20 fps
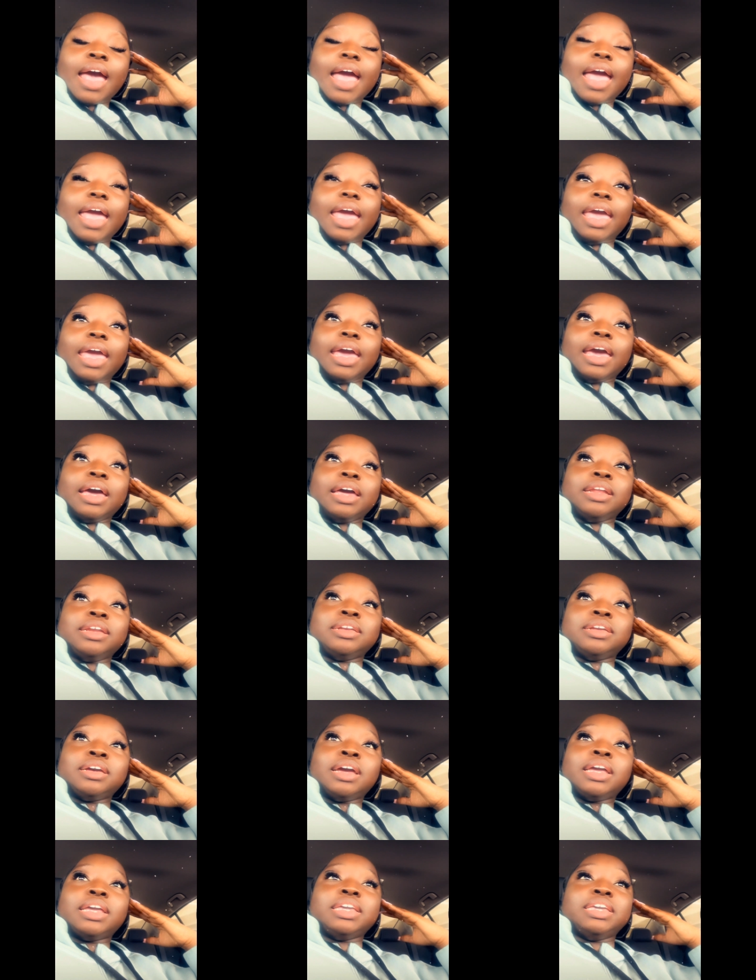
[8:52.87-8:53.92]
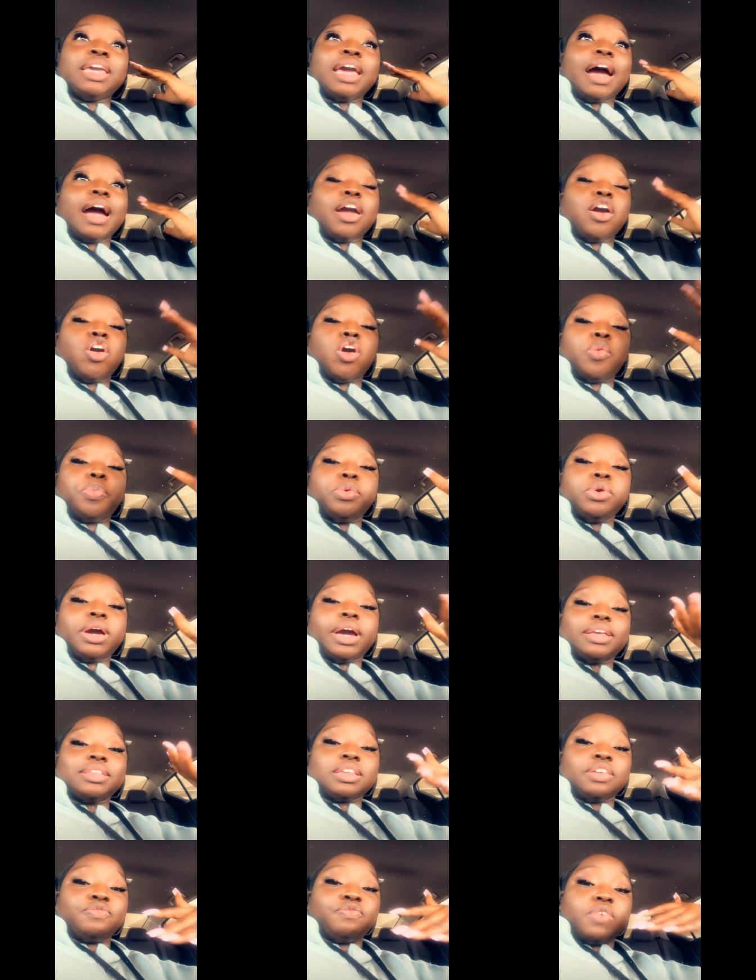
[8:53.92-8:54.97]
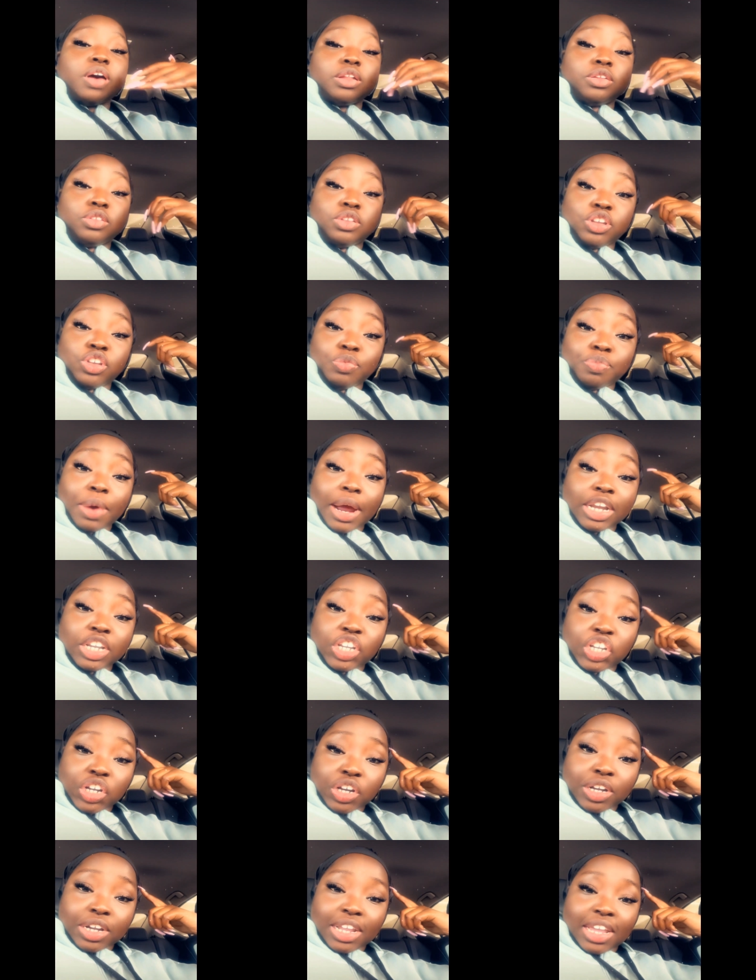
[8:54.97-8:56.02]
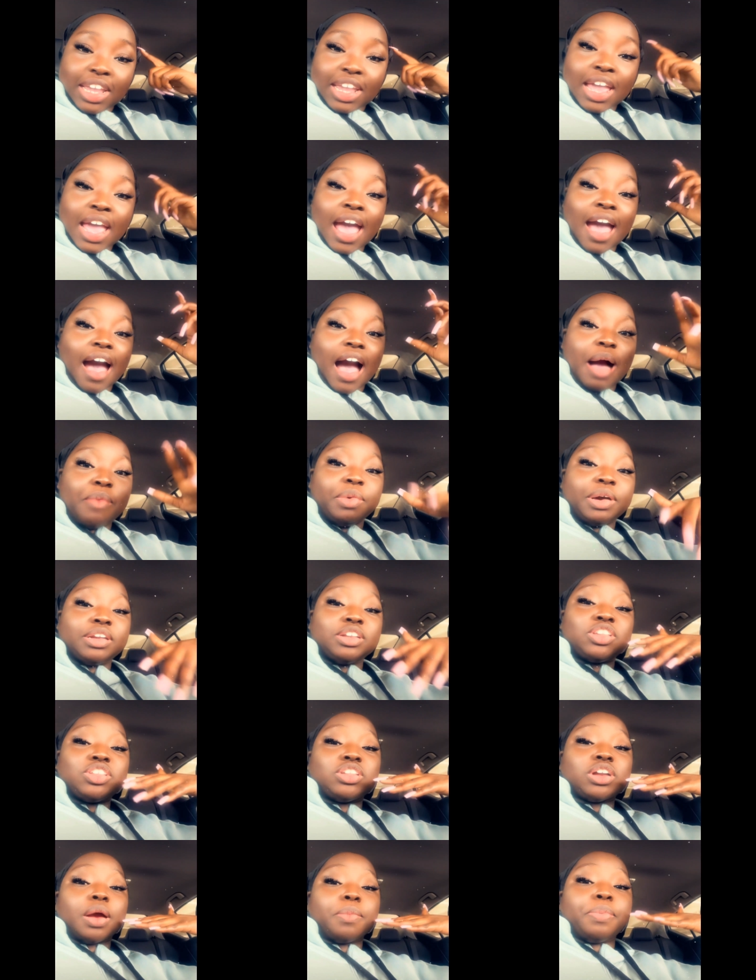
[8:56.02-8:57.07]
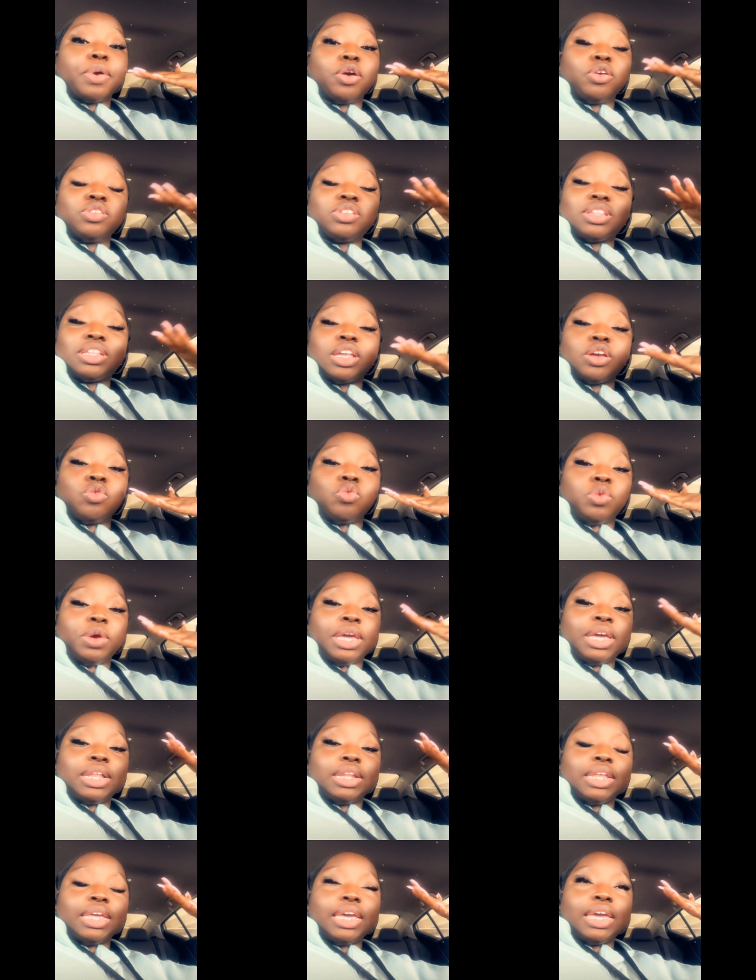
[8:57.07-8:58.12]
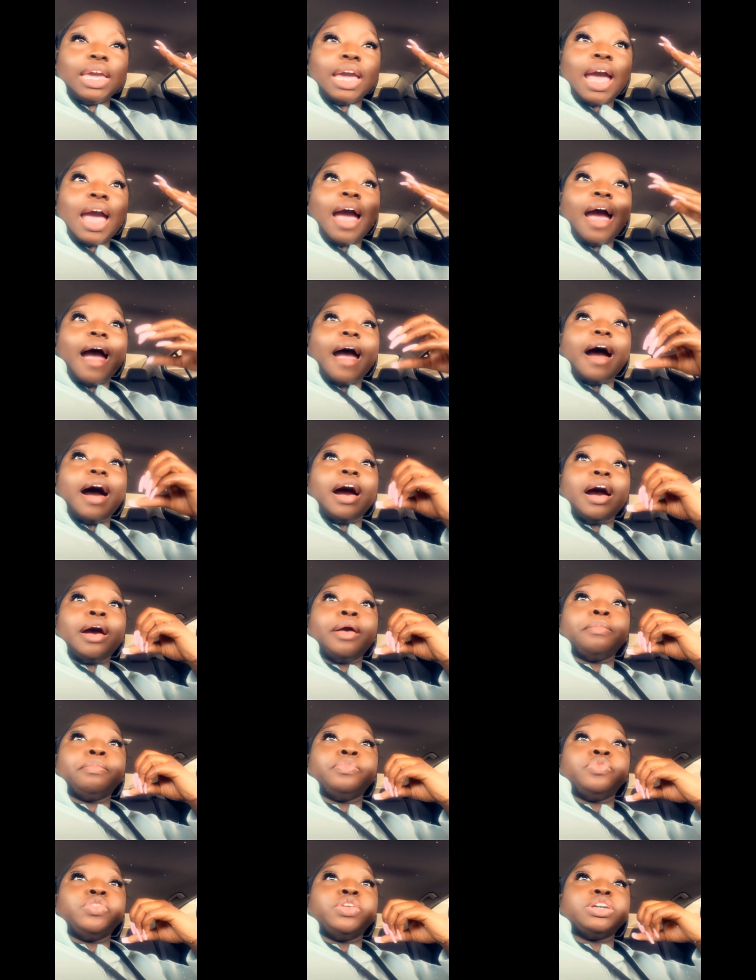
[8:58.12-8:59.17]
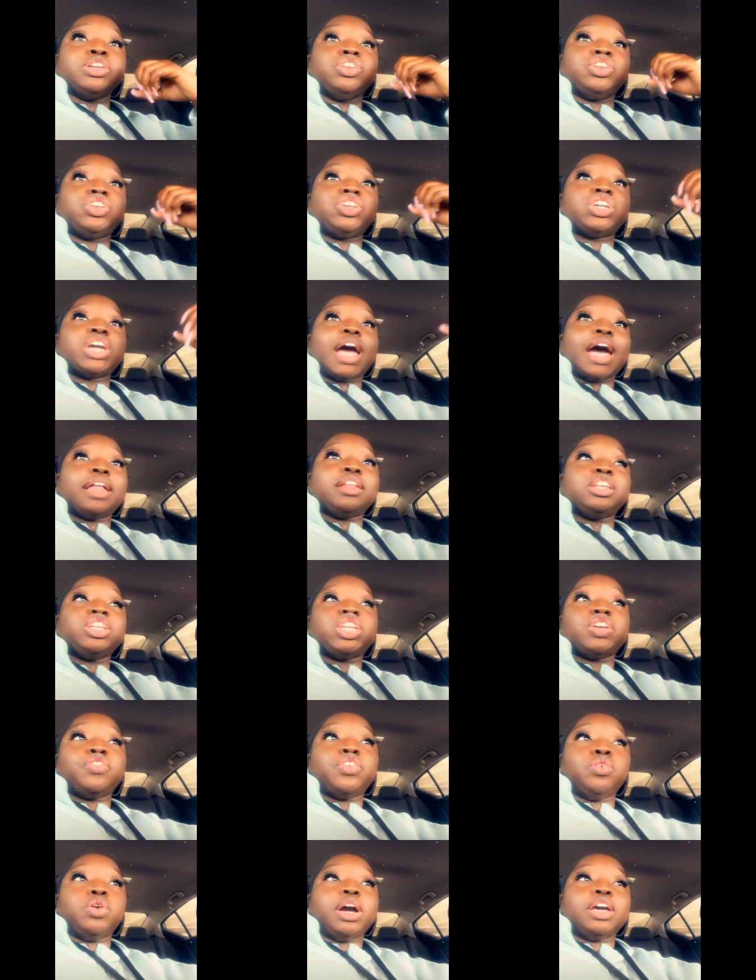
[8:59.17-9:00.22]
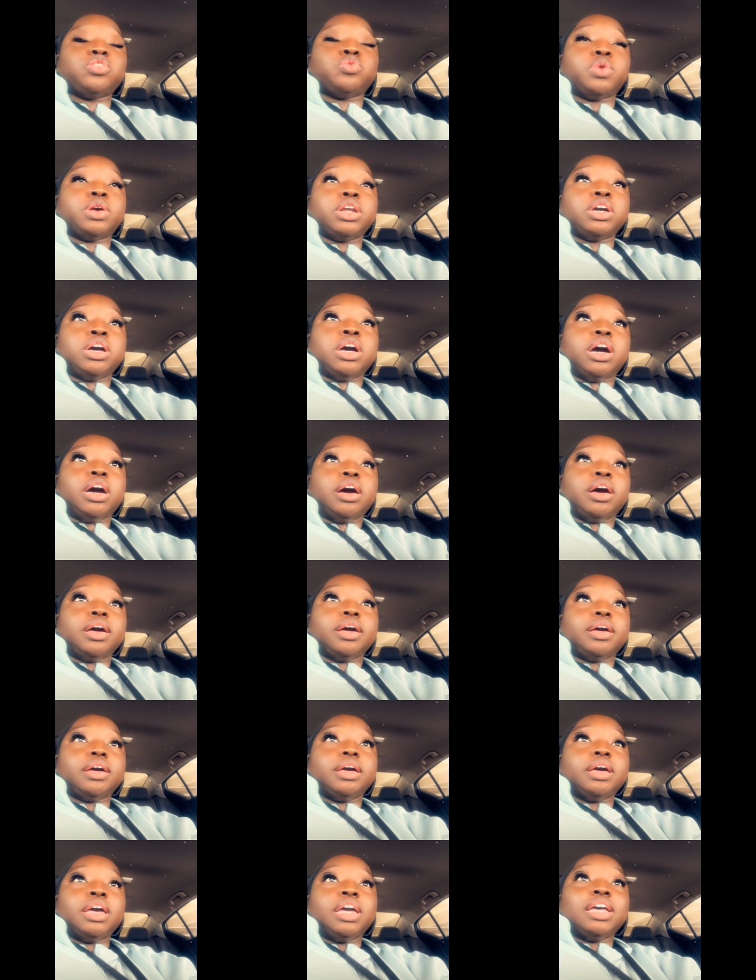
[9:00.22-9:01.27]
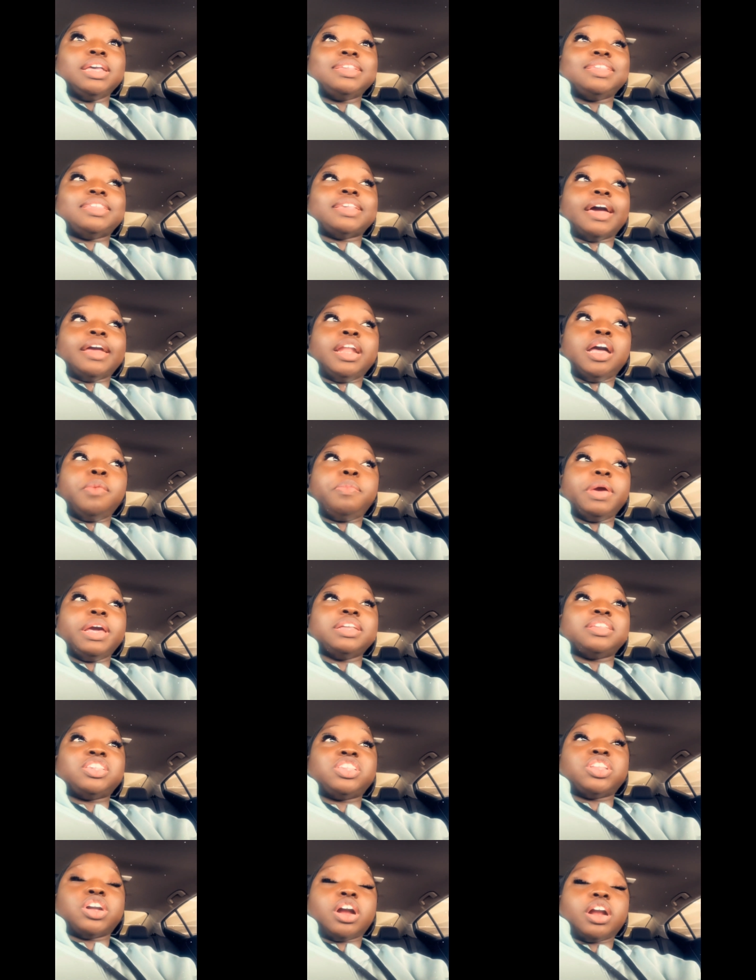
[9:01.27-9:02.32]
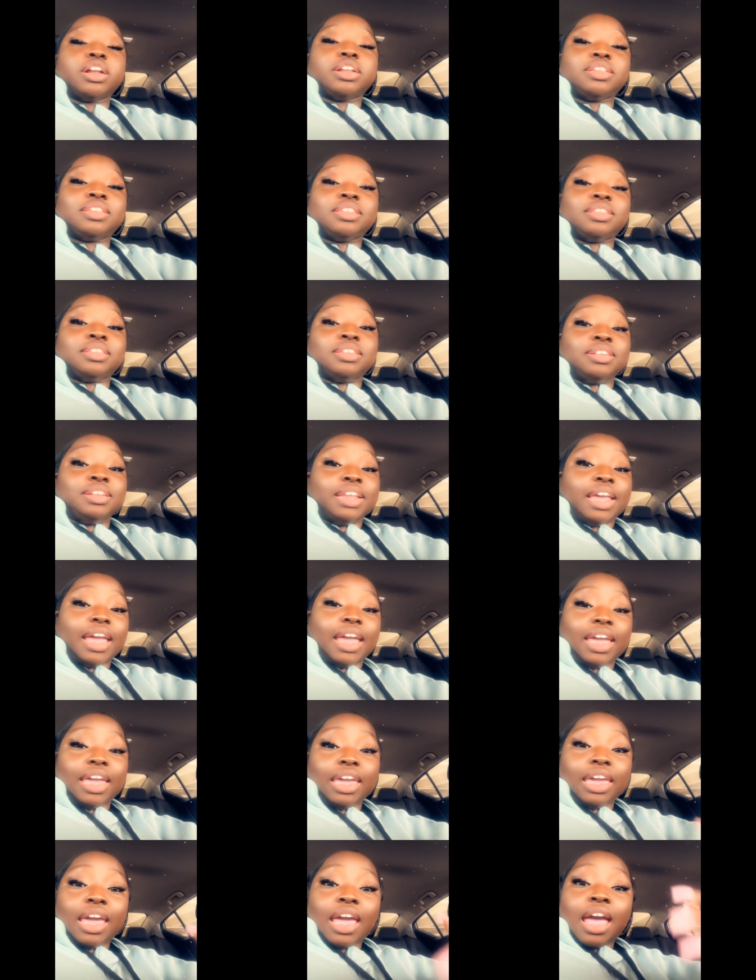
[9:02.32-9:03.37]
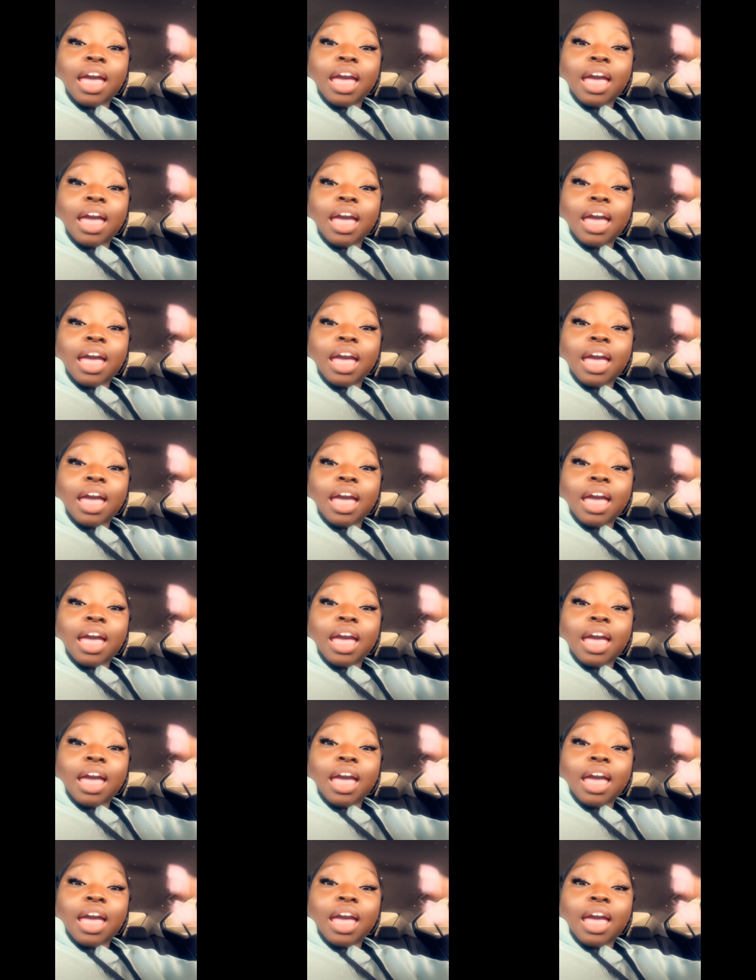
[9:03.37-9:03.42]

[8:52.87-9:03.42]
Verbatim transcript: And yeah, I hope you guys can follow the, my journey. I'm going to start posting weekly. Um, the challenge, if you guys want to uh, sign up, it starts today.